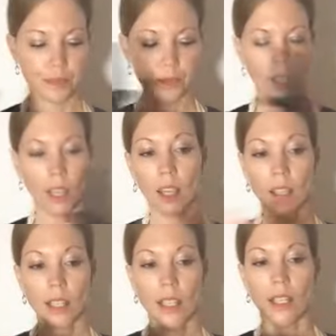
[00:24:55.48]
And
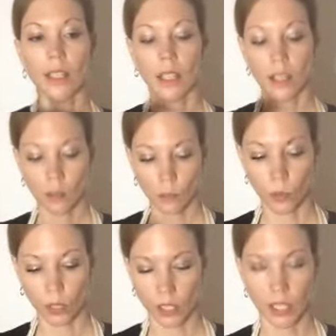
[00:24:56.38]
then we're
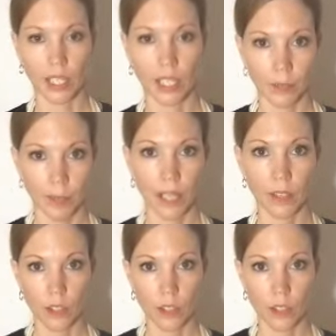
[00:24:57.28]
going to let it spin